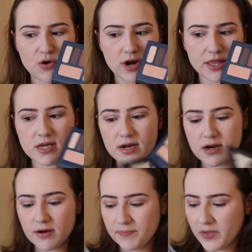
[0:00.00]
right
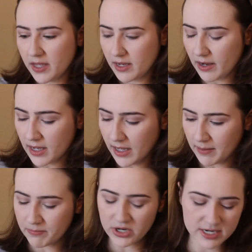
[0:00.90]
there.
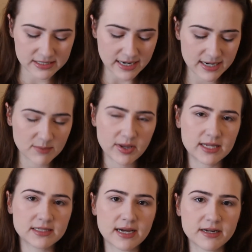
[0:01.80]
But it just kind of
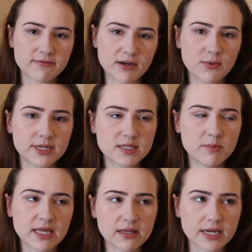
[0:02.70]
depends on if I want it to
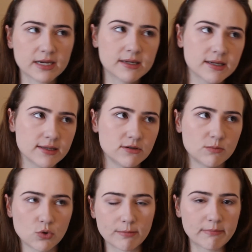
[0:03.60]
be like a
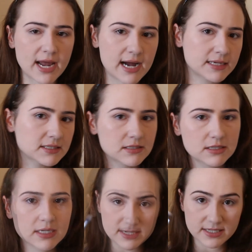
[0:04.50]
little more matte.
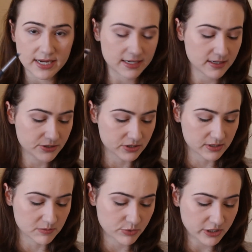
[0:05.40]
I'm going to take just
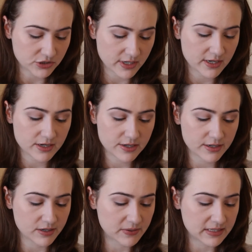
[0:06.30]
this brush right
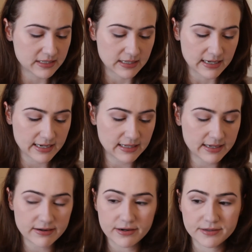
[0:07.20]
here, go into the
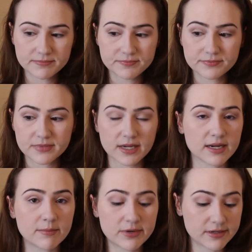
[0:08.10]
highlighter,
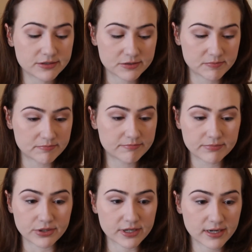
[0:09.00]
and I'm going to
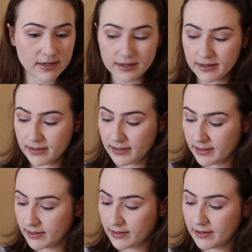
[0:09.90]
just put it
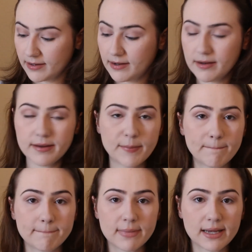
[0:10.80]
on
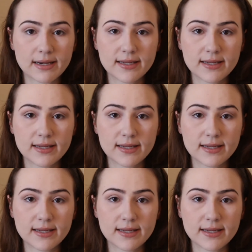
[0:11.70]
my